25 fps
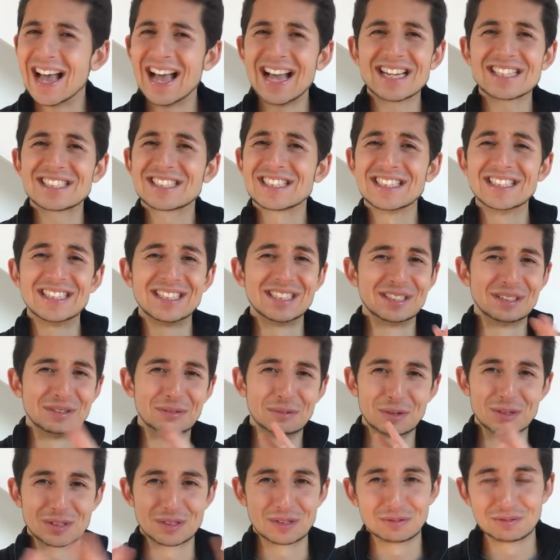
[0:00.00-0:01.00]
Actually,
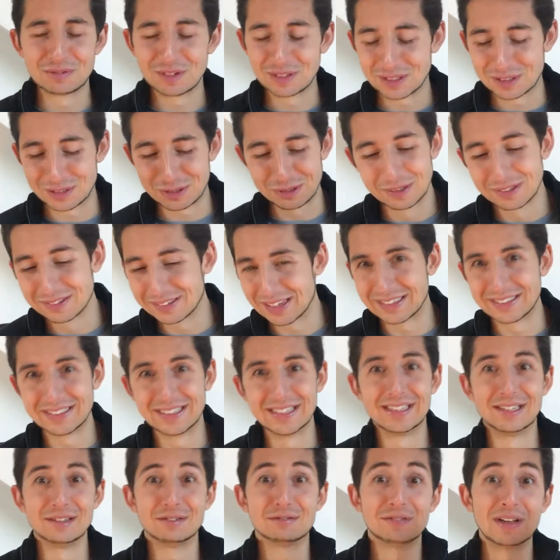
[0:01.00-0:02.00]
it wasn't fun at all and I
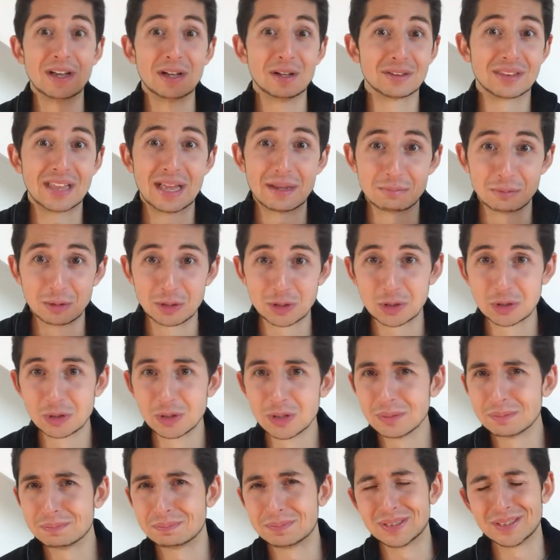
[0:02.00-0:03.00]
nearly failed that
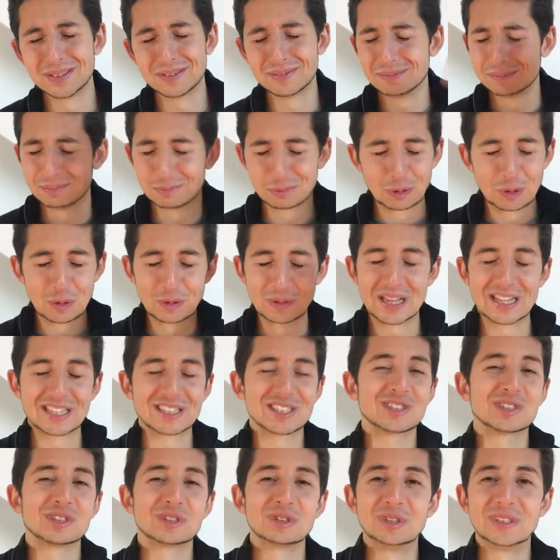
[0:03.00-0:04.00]
module, but more on
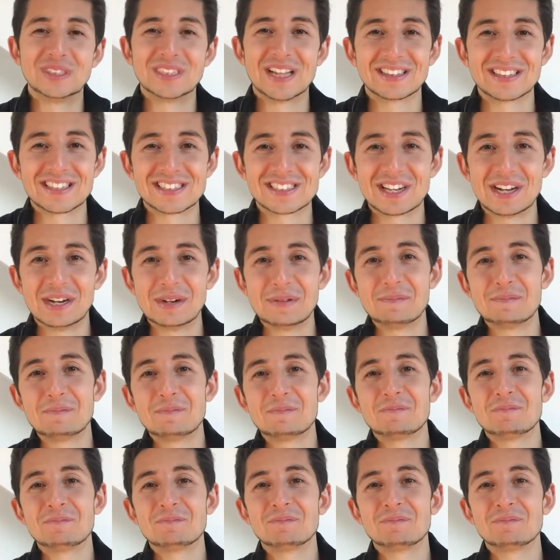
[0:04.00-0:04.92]
that story another time.